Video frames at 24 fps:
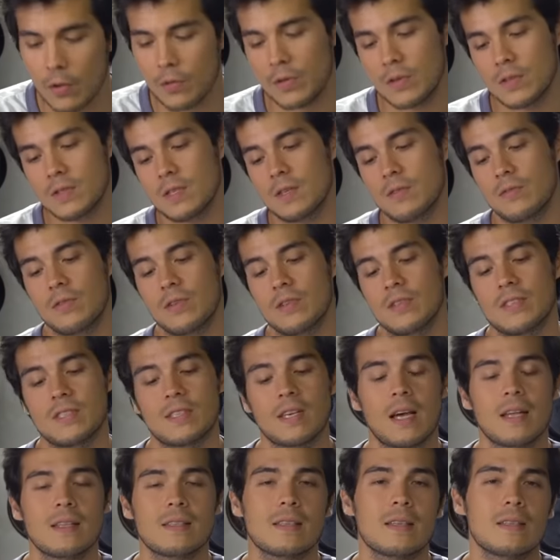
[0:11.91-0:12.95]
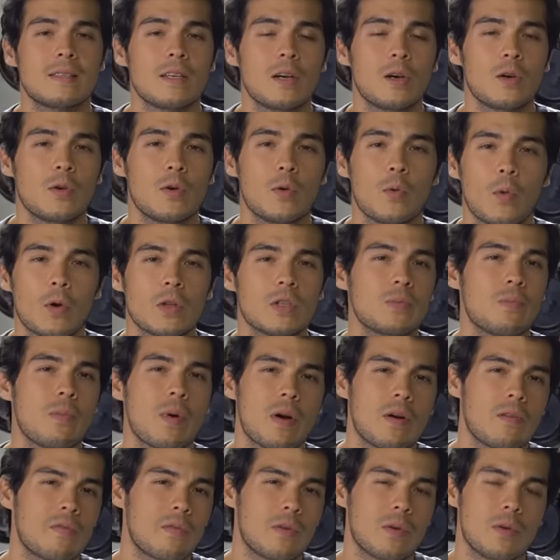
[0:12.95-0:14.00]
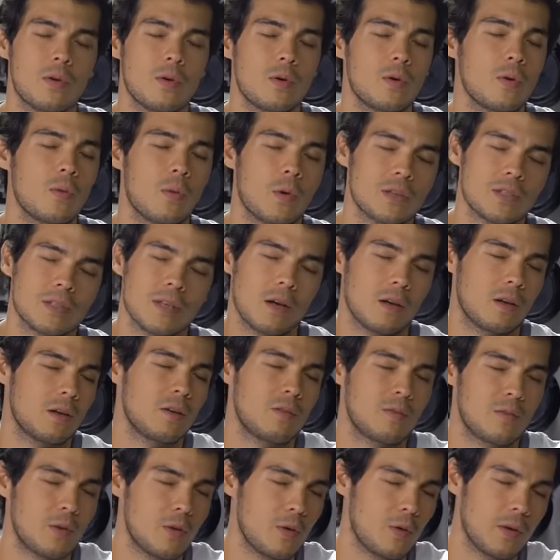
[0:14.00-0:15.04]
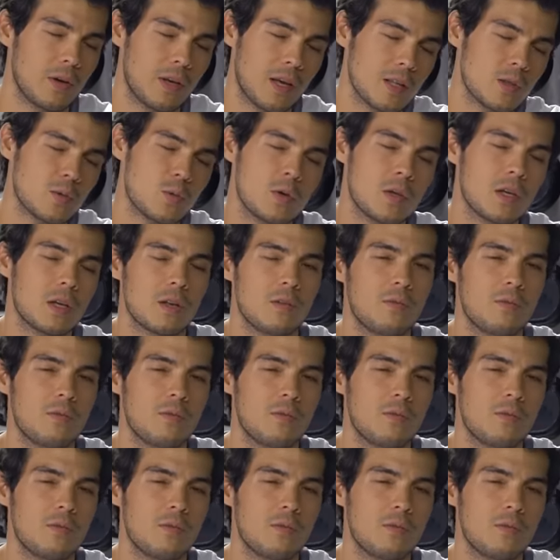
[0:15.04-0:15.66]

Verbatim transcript: all these different sites that tell you what's better for you and what's not good for you. It gets really